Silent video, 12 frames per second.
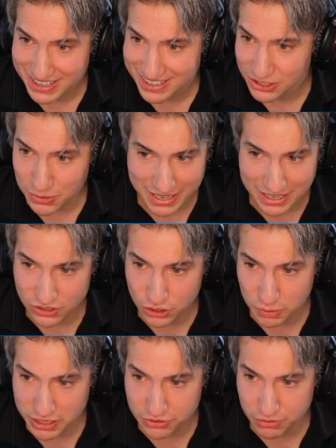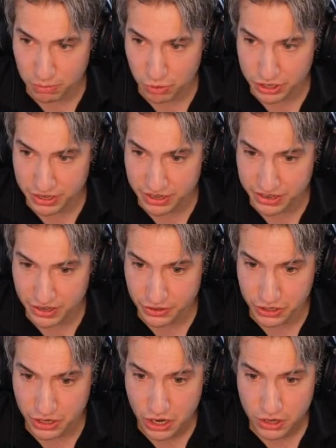so I can switch from one and the
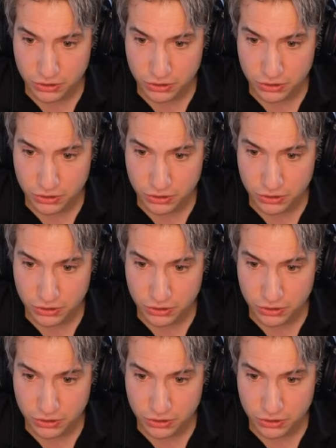other.